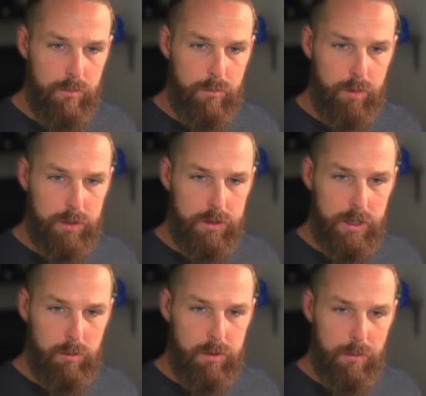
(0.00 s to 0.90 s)
proceed
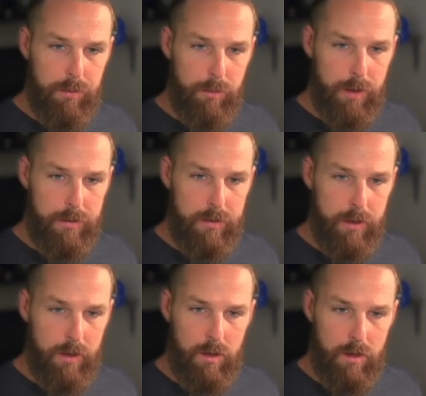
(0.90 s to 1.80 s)
with
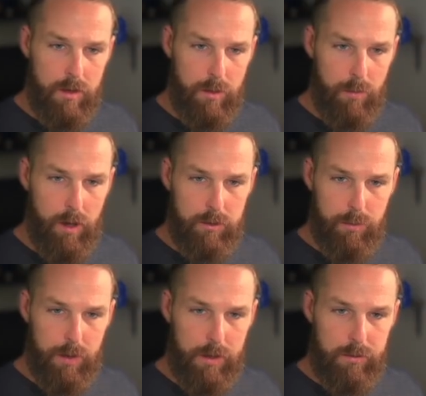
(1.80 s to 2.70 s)
implementing the model
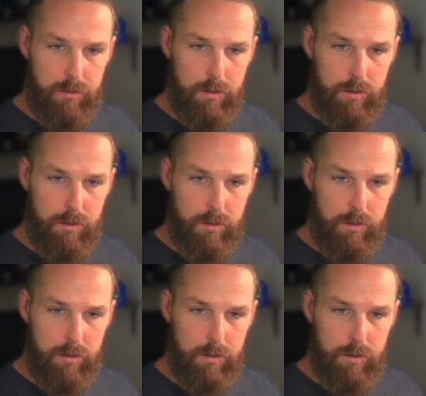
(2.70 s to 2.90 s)
based,